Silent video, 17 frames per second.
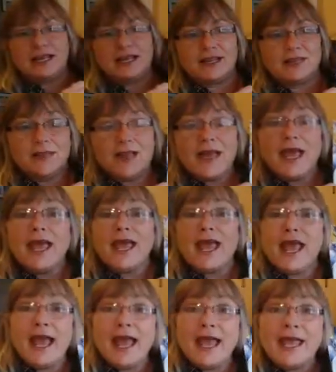can say to them?
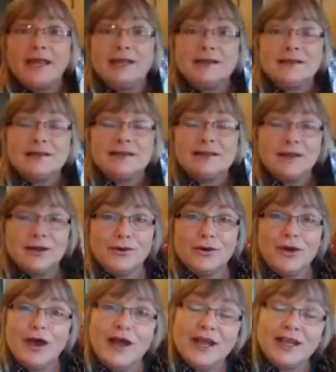Hey,
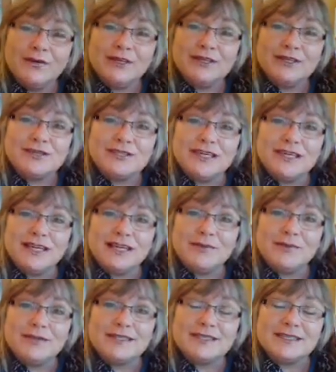are you interested in
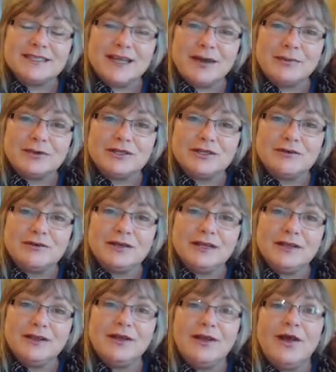the business
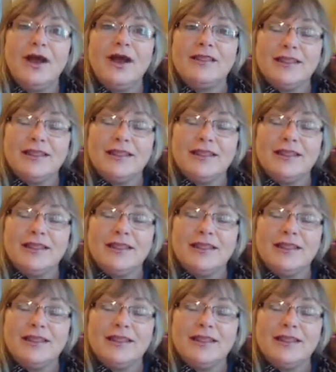opportunity?